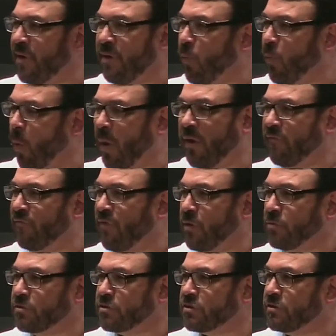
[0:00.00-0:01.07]
one of
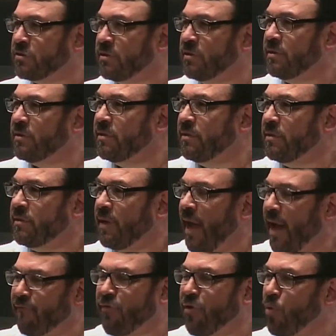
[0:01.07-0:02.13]
those,
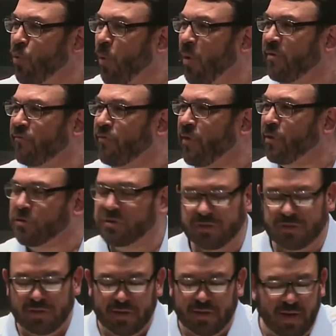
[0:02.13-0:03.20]

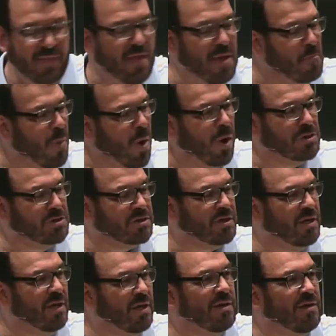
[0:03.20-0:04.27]
and they marched
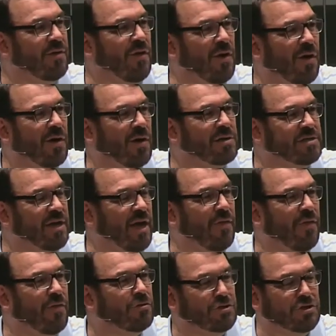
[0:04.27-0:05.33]
into the ark
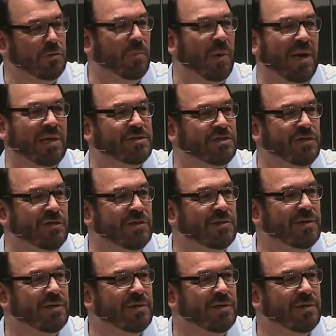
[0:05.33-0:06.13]
together 2x2.